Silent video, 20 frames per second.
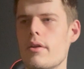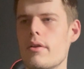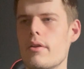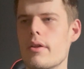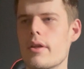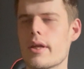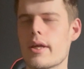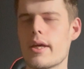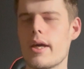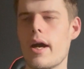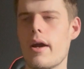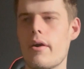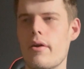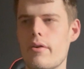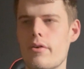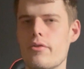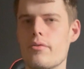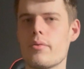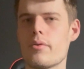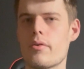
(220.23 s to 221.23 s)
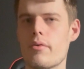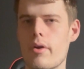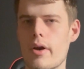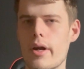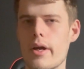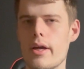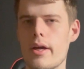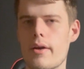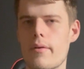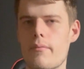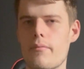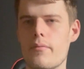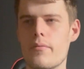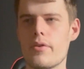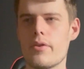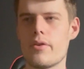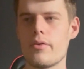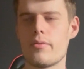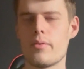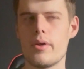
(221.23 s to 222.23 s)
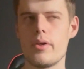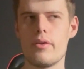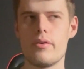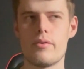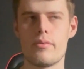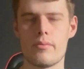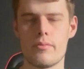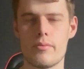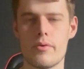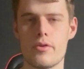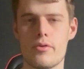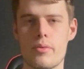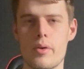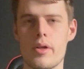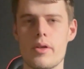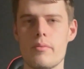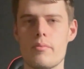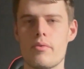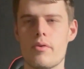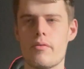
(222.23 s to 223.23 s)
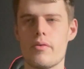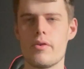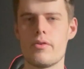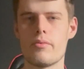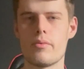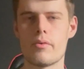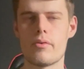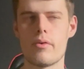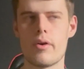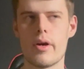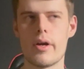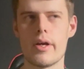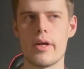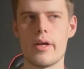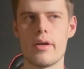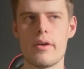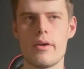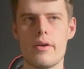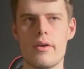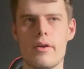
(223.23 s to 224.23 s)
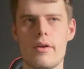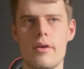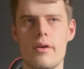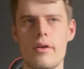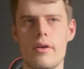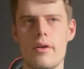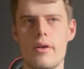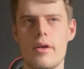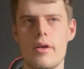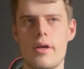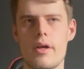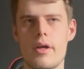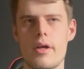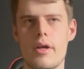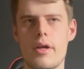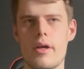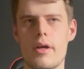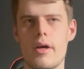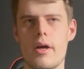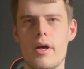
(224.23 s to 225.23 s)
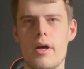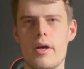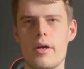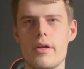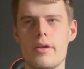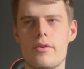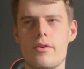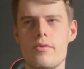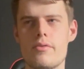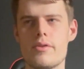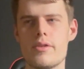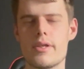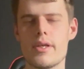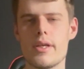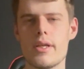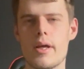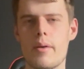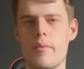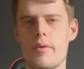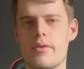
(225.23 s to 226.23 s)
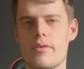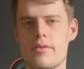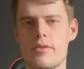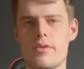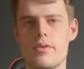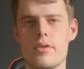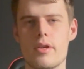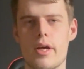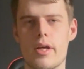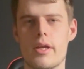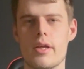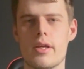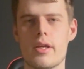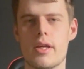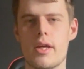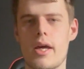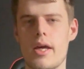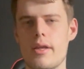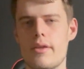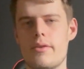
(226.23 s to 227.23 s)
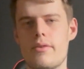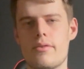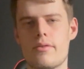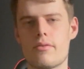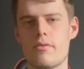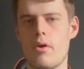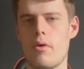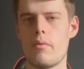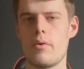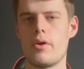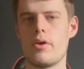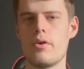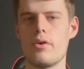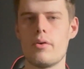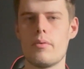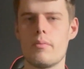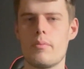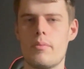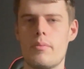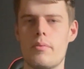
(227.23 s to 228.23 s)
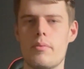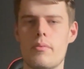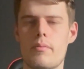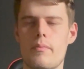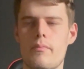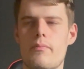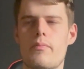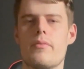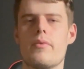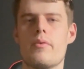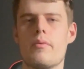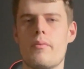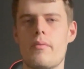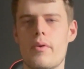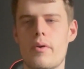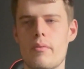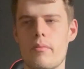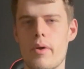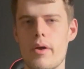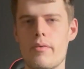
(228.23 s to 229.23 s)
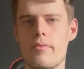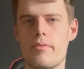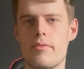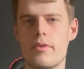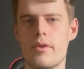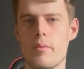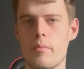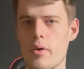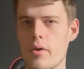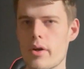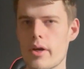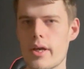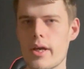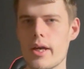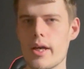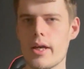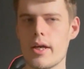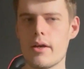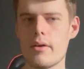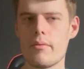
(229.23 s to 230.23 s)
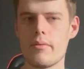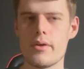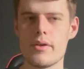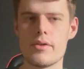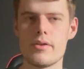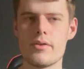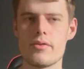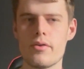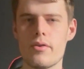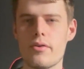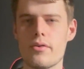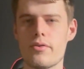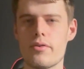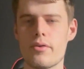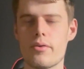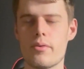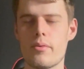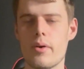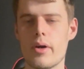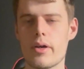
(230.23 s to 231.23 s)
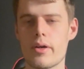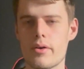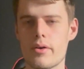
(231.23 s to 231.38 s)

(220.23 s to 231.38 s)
The characters were great. The twin brothers were great. You do see them as like kids growing up with the monkey, which is also quite